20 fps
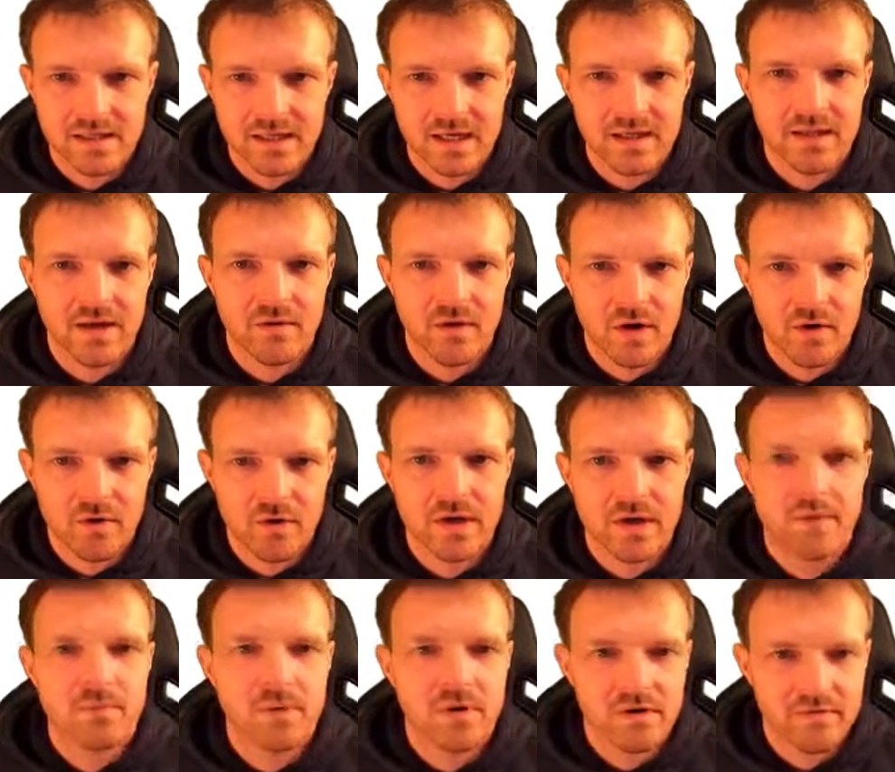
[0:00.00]
There are a
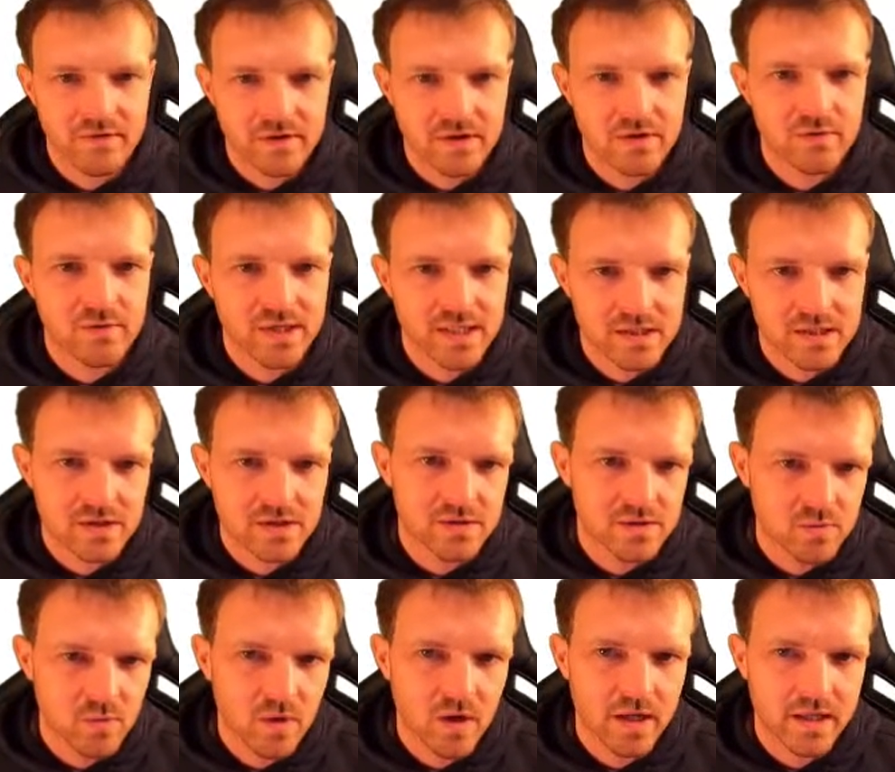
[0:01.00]
number of other
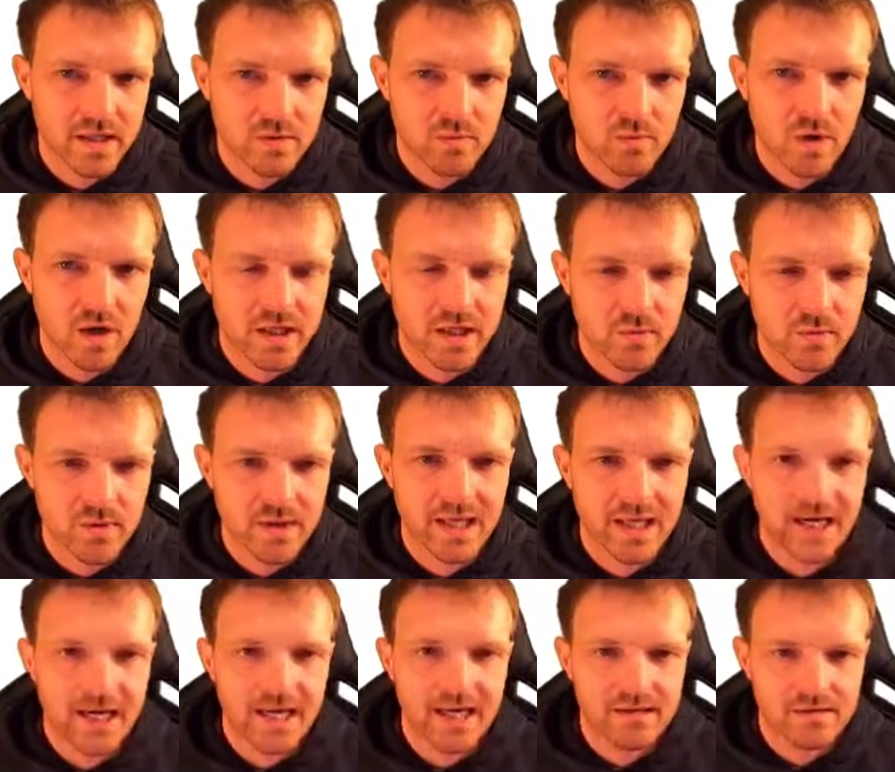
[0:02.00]
reasons why you would
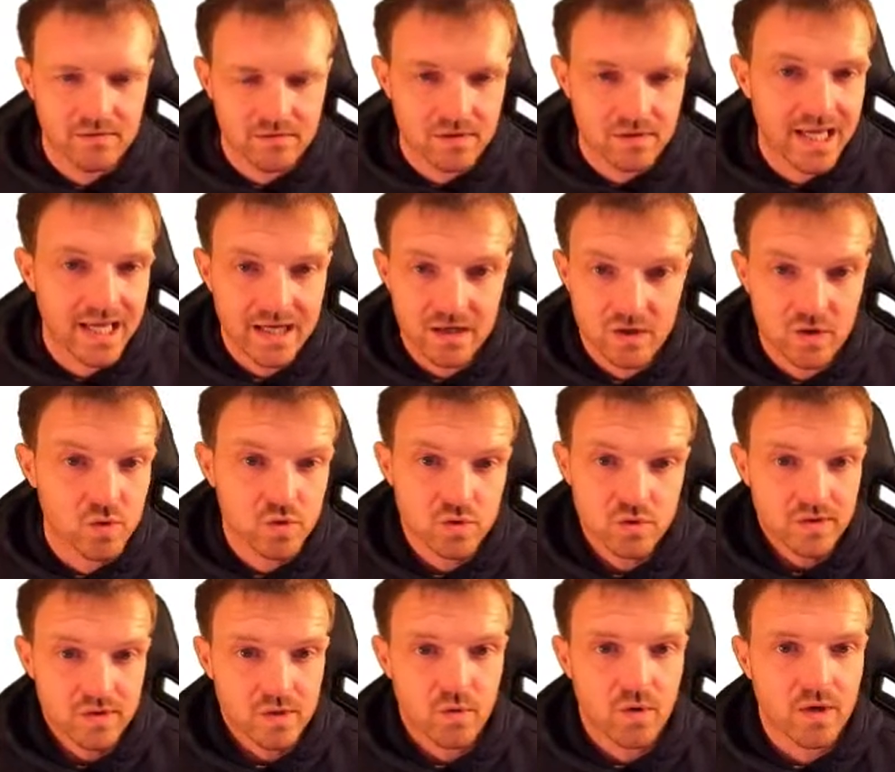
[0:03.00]
get
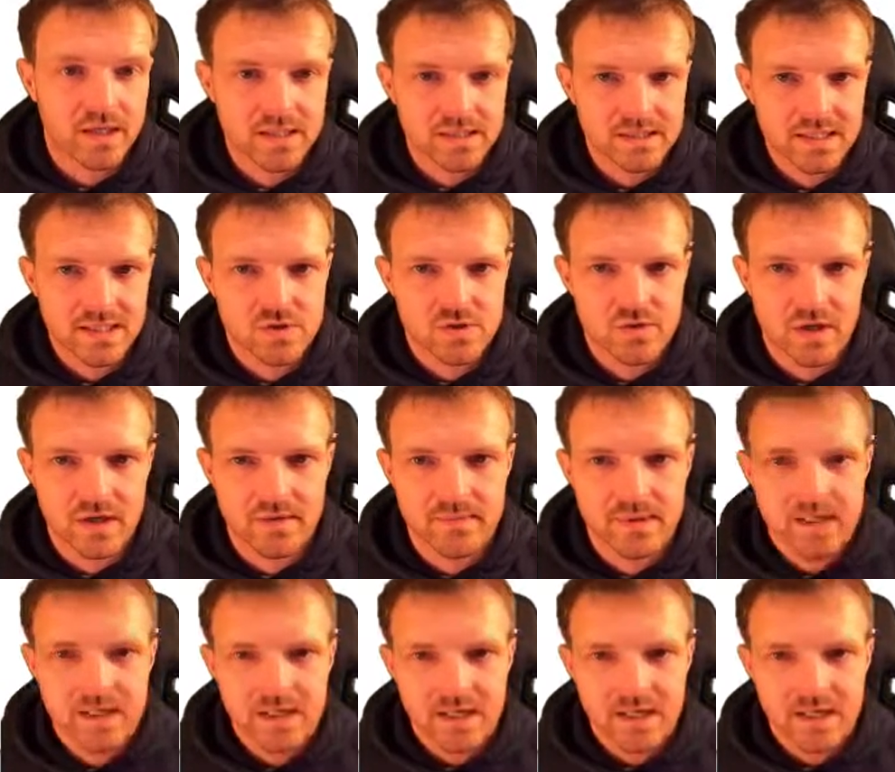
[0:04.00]
cauda equina syndrome.